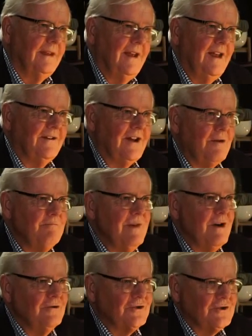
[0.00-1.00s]
Now,
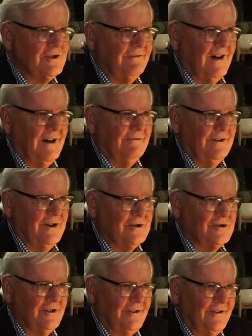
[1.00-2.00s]
most of our
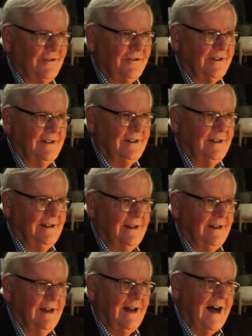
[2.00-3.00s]
versions
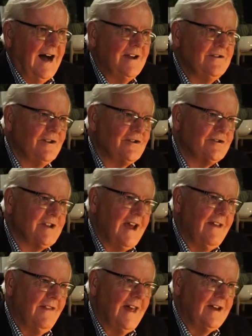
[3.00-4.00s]

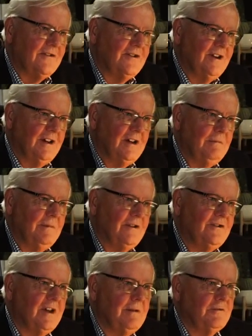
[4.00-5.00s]
understand that term in
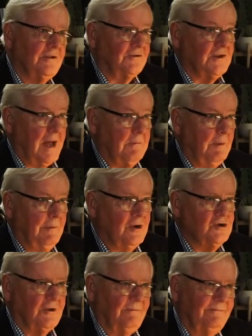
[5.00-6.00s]
terms of time and
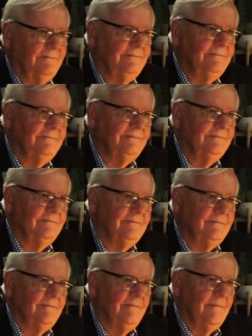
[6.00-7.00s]
motion.
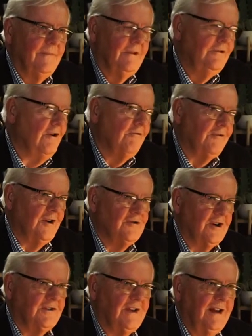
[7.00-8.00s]
You know
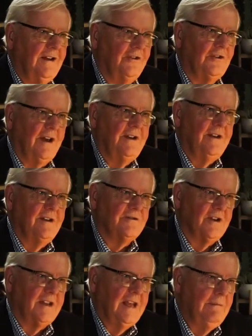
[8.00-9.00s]
Frederick Taylor's ideas
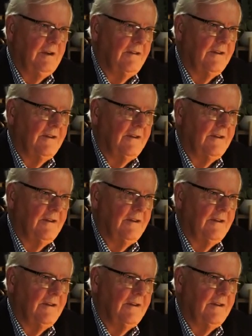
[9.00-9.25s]
that came in in the